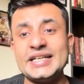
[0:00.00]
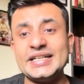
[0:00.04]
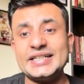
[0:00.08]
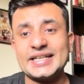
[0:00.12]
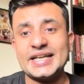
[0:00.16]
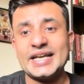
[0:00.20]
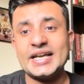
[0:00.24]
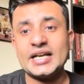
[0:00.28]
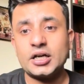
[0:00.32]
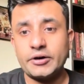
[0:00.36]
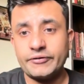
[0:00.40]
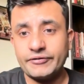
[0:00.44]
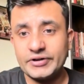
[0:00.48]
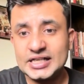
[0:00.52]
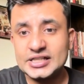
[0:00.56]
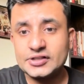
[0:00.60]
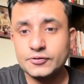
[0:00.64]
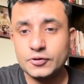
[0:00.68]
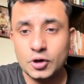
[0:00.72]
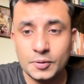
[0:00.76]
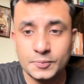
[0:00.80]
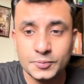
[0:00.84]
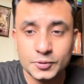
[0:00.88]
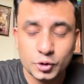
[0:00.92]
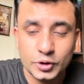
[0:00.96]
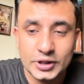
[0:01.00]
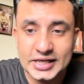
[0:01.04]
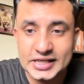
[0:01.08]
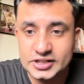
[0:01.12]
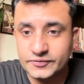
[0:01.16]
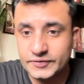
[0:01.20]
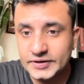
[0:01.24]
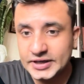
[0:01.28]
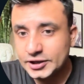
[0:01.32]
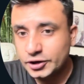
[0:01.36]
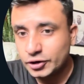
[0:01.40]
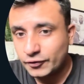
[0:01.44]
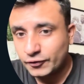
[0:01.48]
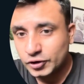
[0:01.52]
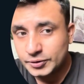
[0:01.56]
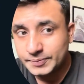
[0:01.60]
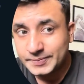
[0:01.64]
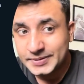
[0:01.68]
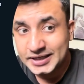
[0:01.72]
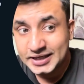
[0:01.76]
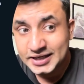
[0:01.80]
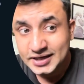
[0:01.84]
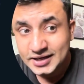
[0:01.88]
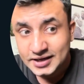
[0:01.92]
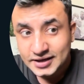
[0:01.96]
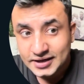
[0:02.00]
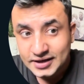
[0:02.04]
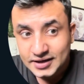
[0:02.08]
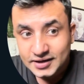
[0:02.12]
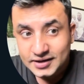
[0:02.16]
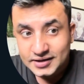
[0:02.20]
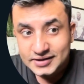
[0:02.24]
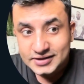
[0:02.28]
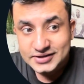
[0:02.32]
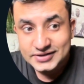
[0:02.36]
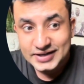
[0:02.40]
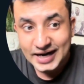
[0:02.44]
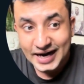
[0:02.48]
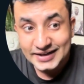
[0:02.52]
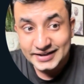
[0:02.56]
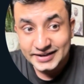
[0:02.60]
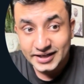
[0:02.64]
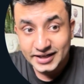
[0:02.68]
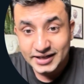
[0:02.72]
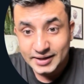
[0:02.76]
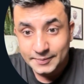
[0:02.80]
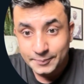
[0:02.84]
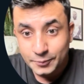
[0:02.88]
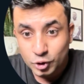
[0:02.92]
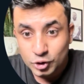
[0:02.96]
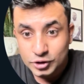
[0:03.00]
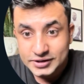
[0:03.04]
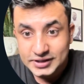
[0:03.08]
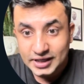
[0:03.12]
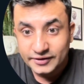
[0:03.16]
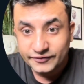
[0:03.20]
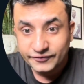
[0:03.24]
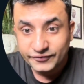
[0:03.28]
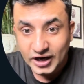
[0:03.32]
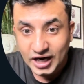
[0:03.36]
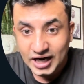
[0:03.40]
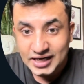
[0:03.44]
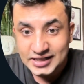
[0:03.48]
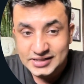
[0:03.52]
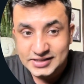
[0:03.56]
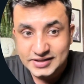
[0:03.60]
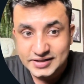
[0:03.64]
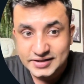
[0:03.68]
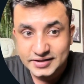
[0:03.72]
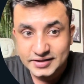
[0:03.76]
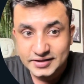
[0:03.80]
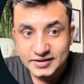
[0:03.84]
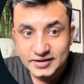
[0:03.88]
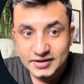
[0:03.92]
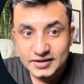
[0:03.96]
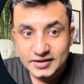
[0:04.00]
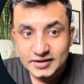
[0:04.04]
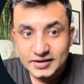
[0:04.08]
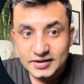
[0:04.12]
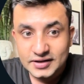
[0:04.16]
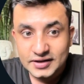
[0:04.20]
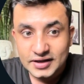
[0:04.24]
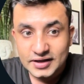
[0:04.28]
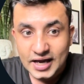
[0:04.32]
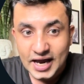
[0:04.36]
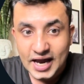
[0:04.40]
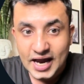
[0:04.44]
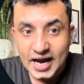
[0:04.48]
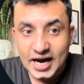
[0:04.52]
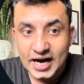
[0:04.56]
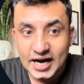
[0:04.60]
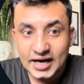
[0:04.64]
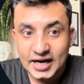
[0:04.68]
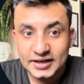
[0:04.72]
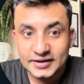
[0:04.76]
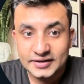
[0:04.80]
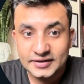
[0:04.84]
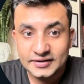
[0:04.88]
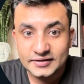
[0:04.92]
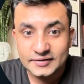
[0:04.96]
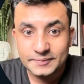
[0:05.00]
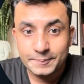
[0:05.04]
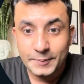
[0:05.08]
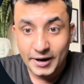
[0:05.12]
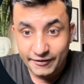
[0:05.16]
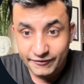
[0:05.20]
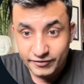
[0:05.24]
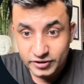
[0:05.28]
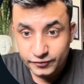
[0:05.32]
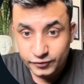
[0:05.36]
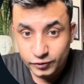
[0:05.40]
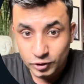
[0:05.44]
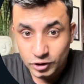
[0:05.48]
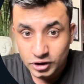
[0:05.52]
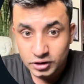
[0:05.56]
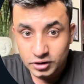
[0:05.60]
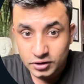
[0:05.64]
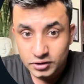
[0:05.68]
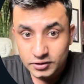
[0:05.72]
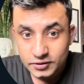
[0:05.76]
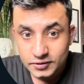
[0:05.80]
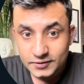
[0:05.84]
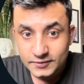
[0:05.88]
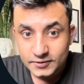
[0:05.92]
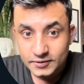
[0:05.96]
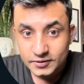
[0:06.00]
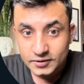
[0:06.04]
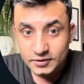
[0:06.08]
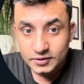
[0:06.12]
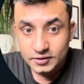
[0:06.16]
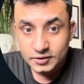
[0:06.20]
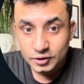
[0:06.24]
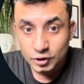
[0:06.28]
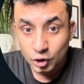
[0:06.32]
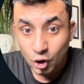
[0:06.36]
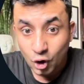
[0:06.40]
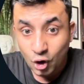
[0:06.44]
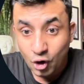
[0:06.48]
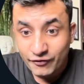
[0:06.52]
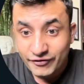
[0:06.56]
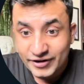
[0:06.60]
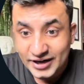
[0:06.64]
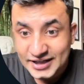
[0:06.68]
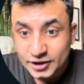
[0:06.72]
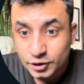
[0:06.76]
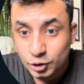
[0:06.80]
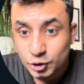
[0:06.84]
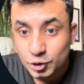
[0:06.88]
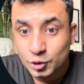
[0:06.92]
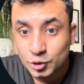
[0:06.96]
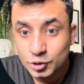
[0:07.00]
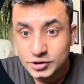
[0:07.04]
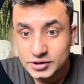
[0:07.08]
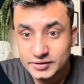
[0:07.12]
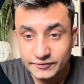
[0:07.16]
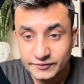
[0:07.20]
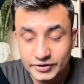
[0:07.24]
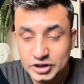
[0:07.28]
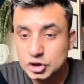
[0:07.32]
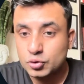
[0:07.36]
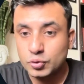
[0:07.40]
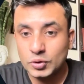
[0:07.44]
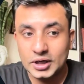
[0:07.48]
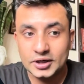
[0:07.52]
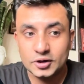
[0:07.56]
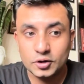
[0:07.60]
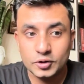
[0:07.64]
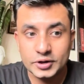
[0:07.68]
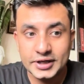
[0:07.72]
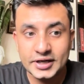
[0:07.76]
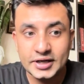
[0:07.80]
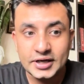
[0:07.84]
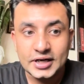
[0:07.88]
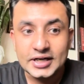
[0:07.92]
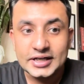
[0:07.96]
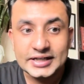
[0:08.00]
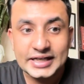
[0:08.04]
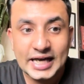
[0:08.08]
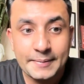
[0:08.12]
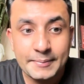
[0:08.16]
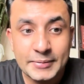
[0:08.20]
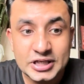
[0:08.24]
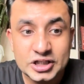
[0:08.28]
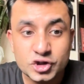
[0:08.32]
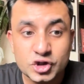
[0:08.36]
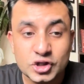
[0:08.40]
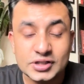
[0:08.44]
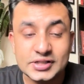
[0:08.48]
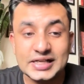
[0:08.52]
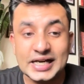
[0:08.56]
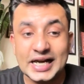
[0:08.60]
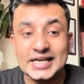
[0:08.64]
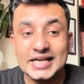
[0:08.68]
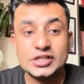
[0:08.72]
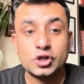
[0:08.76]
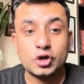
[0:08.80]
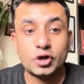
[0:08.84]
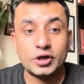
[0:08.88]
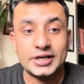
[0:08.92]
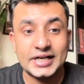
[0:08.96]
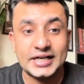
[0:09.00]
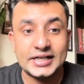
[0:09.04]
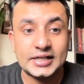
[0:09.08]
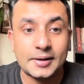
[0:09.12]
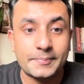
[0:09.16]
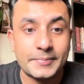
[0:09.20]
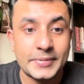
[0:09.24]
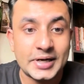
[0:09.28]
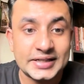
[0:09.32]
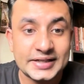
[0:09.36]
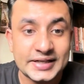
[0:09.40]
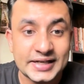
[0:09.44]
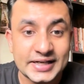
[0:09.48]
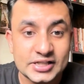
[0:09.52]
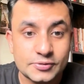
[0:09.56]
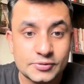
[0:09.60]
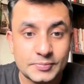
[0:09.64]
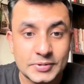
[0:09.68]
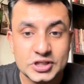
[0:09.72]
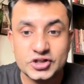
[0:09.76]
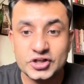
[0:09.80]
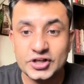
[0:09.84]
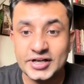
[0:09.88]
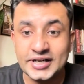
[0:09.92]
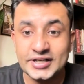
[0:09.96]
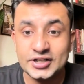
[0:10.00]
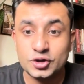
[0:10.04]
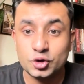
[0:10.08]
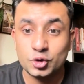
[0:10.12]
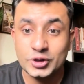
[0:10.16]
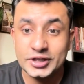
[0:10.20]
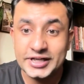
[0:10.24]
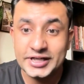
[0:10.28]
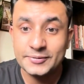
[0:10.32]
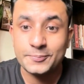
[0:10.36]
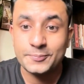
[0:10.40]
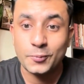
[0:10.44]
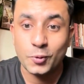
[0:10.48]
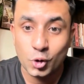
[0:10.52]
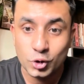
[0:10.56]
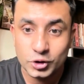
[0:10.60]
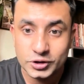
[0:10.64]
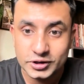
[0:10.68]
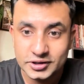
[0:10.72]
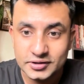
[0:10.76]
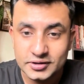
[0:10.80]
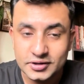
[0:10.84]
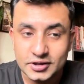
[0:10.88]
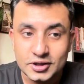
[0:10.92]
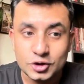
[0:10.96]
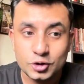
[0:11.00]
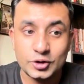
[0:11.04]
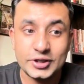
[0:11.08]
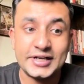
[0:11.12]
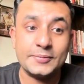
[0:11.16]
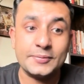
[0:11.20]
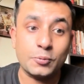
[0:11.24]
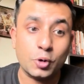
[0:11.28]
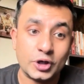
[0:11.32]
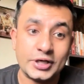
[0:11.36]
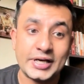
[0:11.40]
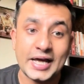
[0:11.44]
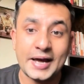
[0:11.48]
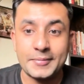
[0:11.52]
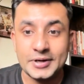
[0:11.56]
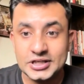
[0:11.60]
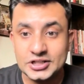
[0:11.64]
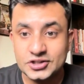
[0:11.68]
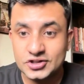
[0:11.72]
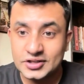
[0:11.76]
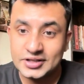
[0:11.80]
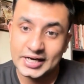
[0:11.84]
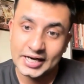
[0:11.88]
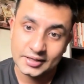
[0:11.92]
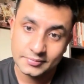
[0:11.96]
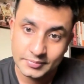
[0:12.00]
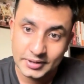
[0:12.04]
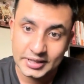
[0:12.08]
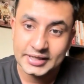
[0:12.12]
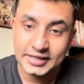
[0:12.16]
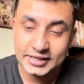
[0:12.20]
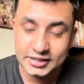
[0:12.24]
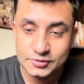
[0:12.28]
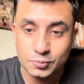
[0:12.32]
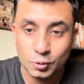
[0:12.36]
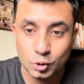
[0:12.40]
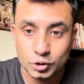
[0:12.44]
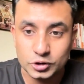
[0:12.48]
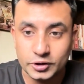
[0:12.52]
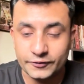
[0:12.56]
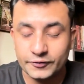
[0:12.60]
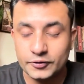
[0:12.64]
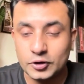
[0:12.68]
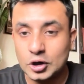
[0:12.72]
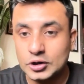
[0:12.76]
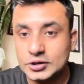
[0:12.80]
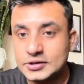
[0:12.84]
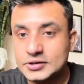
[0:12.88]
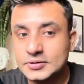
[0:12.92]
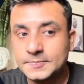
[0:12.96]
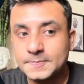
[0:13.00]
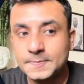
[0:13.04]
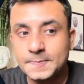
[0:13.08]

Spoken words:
takeaways from today's video would be standard reports are fast and powerful. Know when to use which one. Okay, dimension, slice your data, metrics, measure it. You need both. You need both dimension and metrics, both, of course.